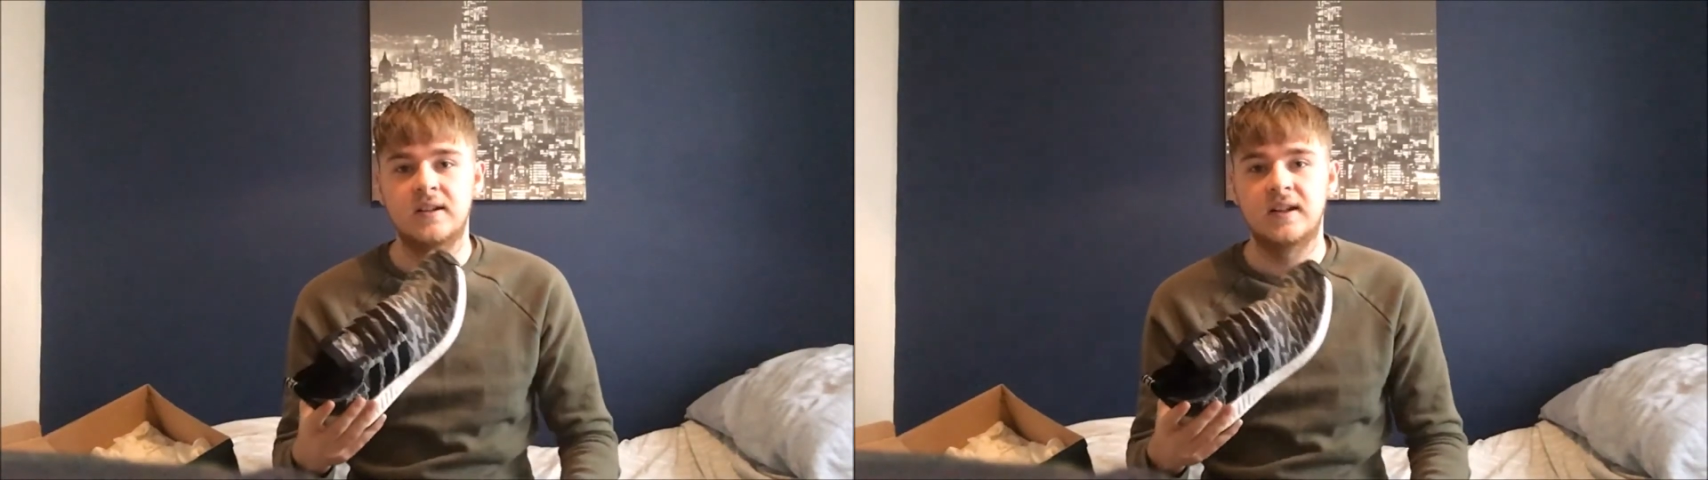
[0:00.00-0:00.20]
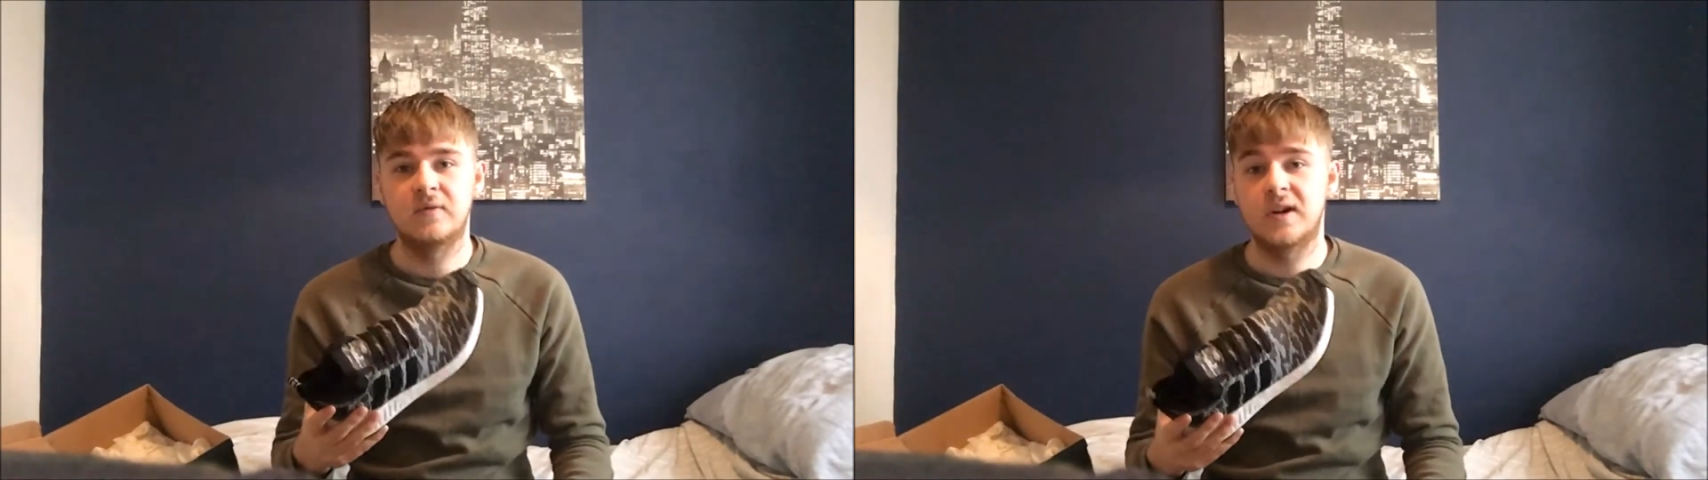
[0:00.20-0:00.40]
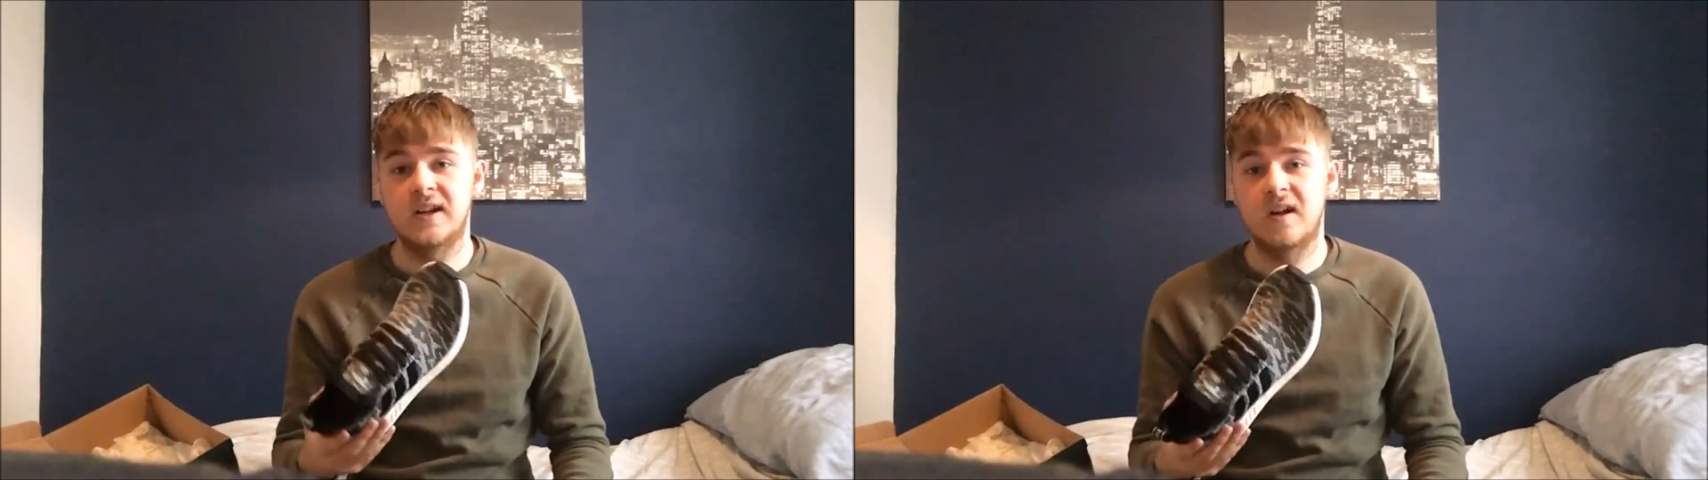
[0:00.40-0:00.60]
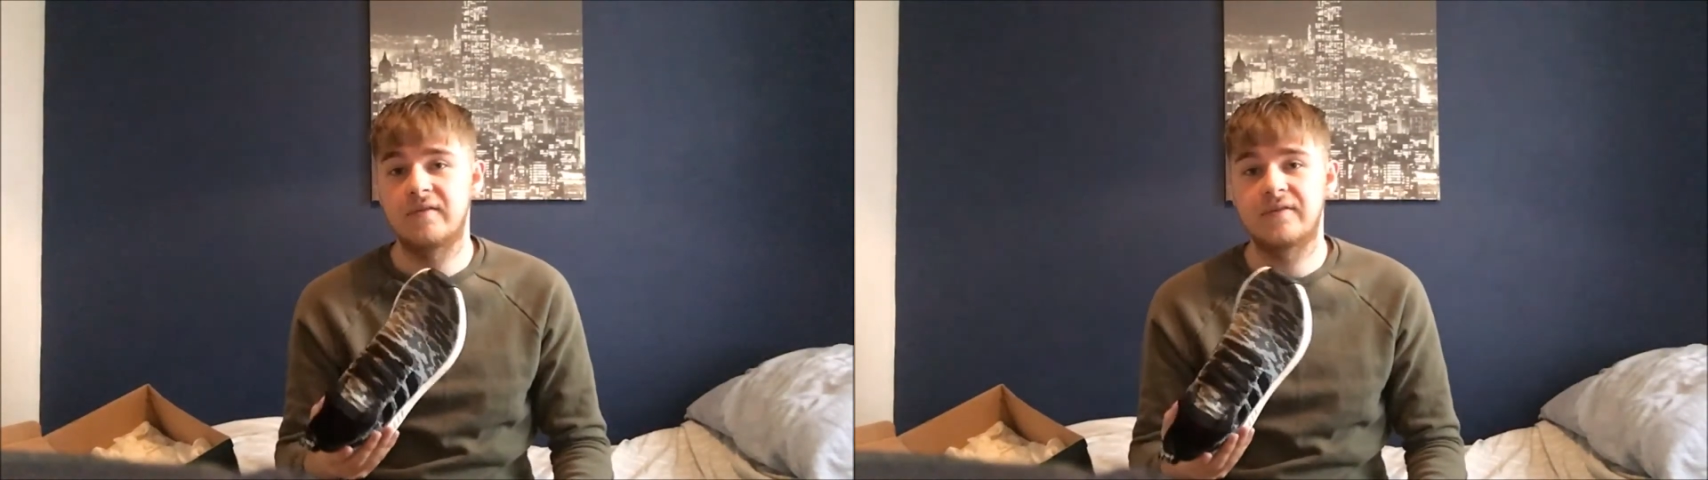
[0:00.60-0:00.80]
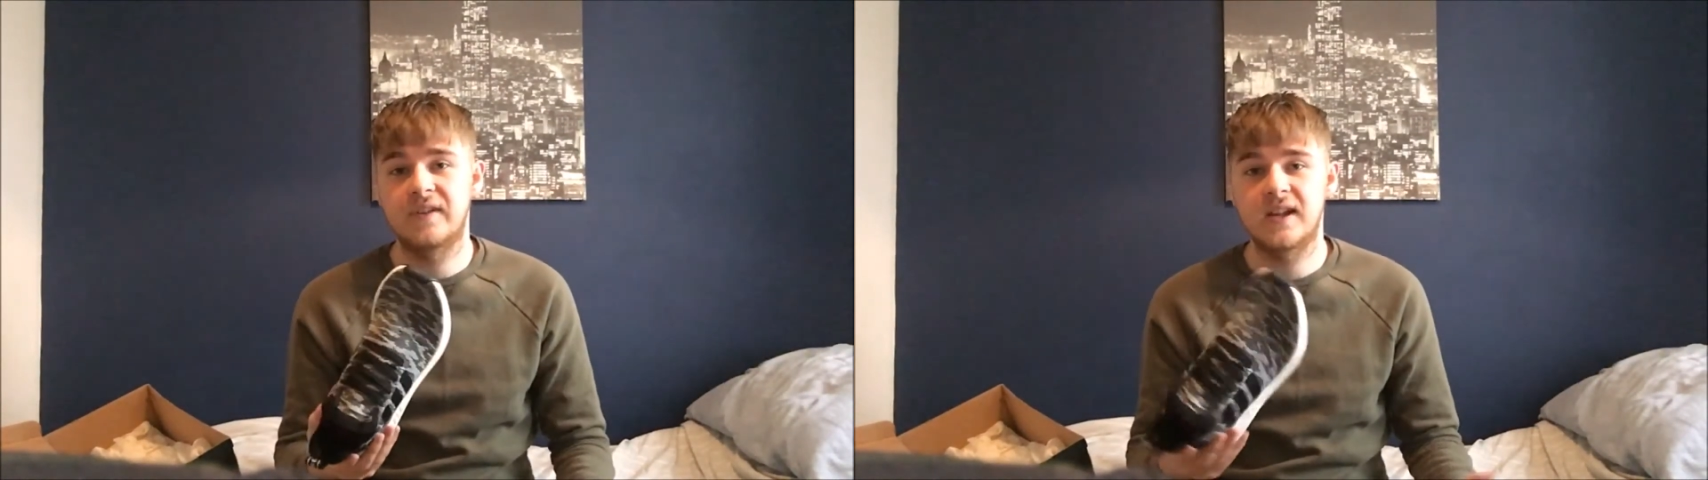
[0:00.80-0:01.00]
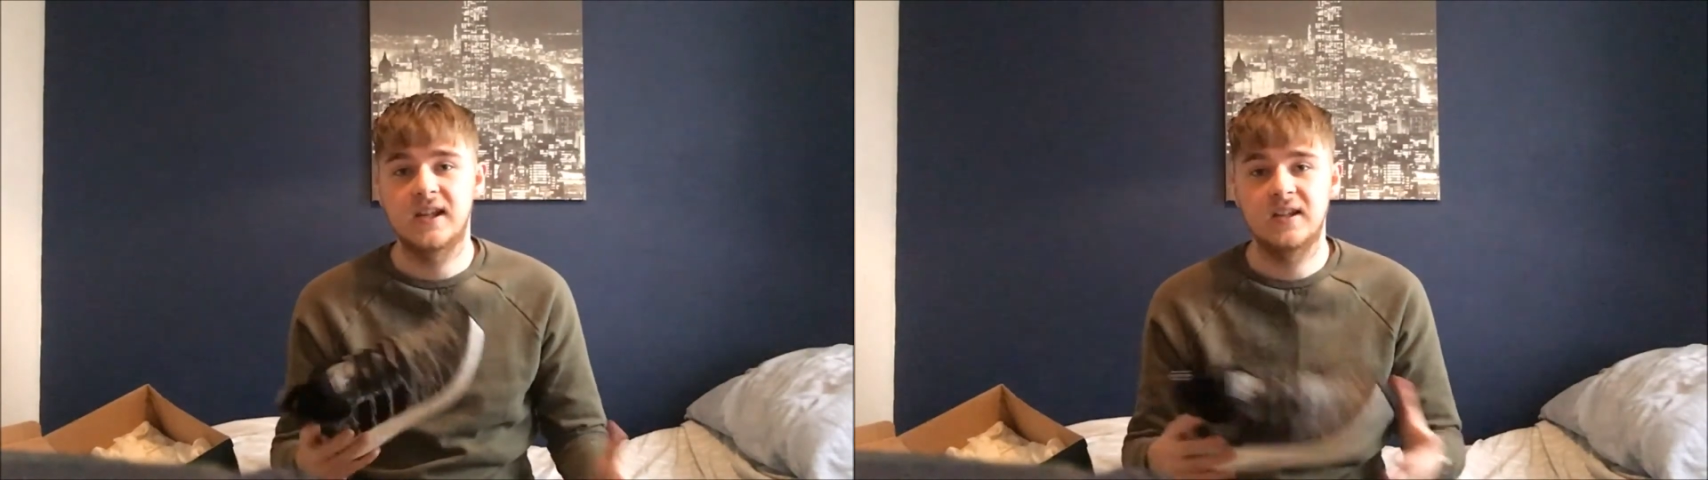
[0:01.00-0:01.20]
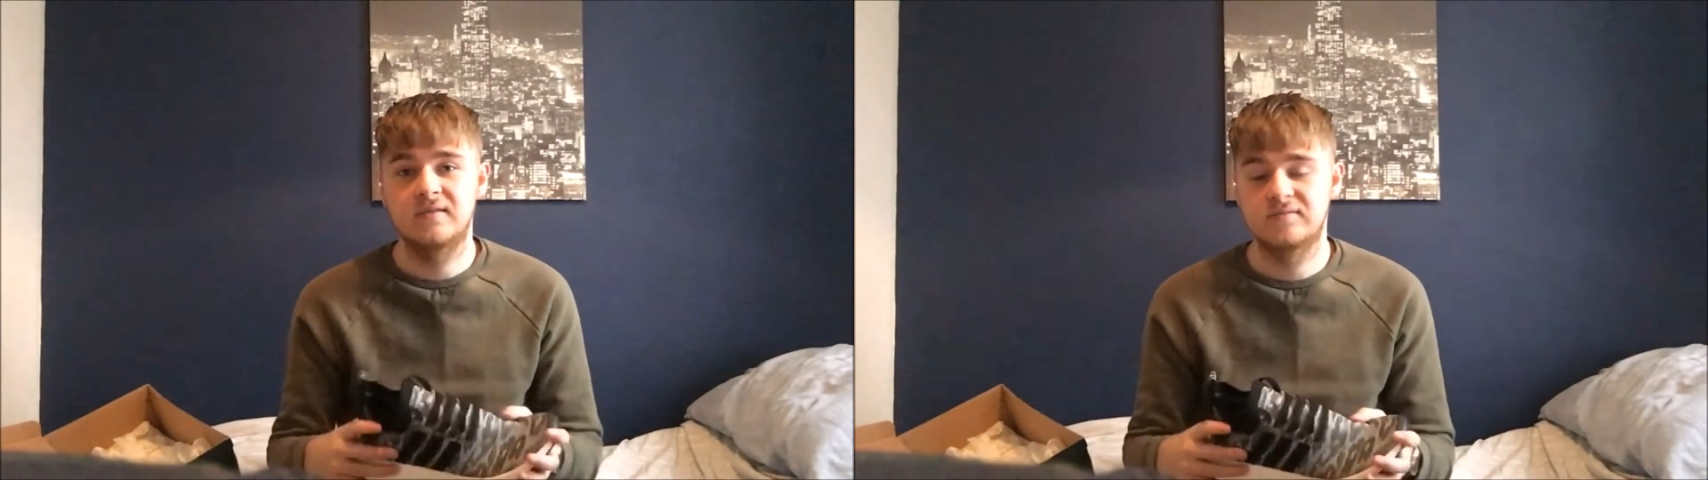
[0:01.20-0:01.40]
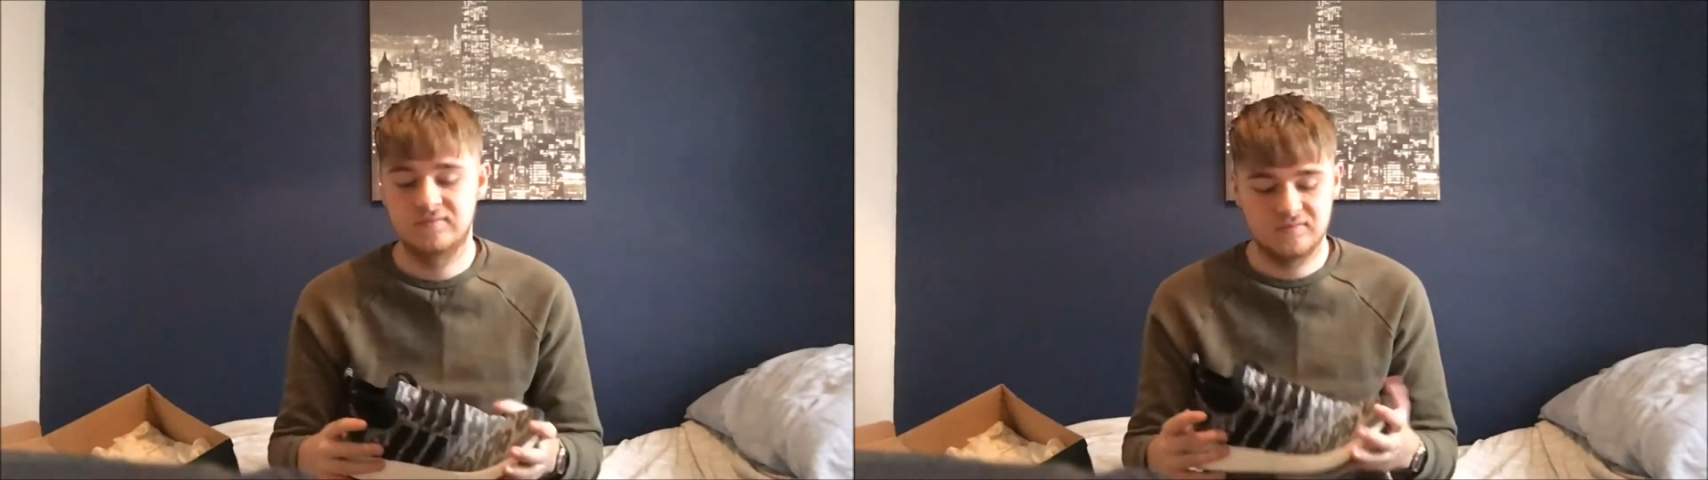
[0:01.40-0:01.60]
They're really comfy,
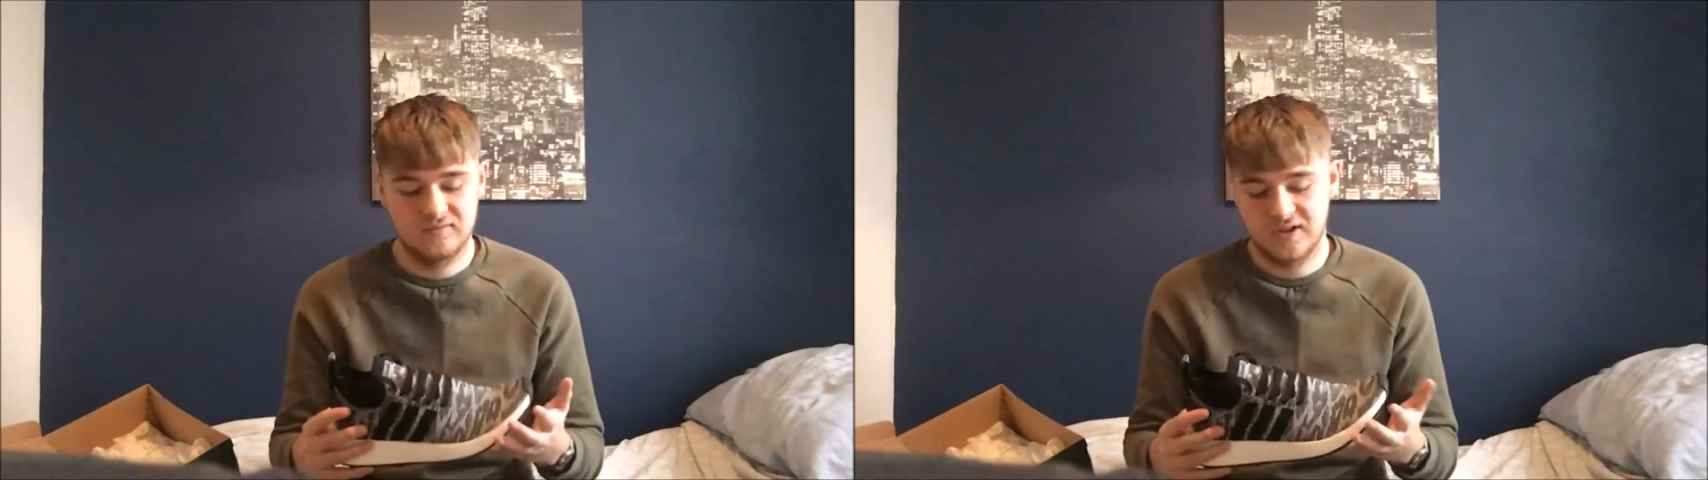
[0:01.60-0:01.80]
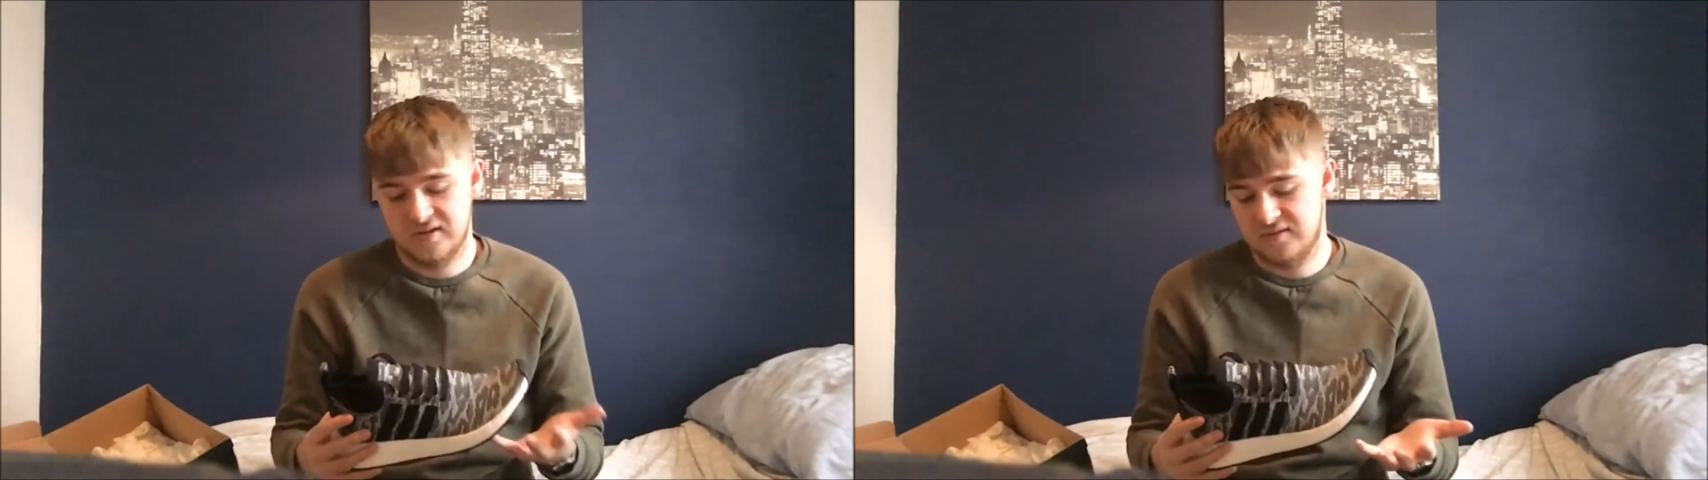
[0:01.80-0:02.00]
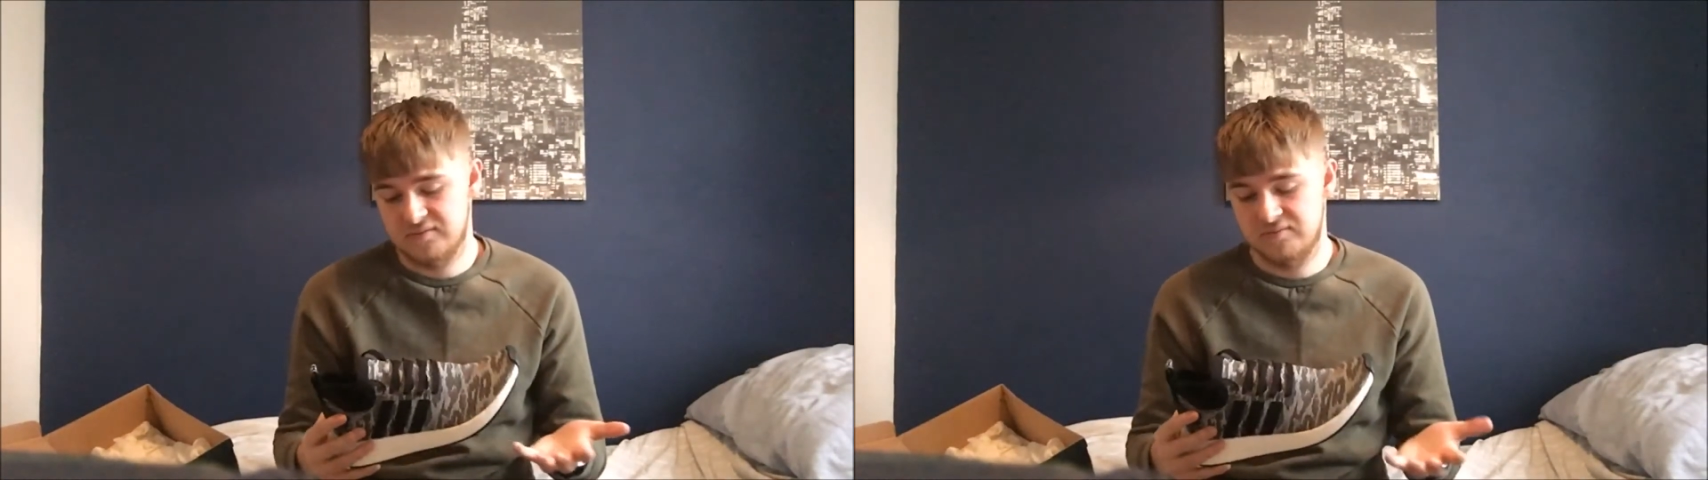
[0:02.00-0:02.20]
just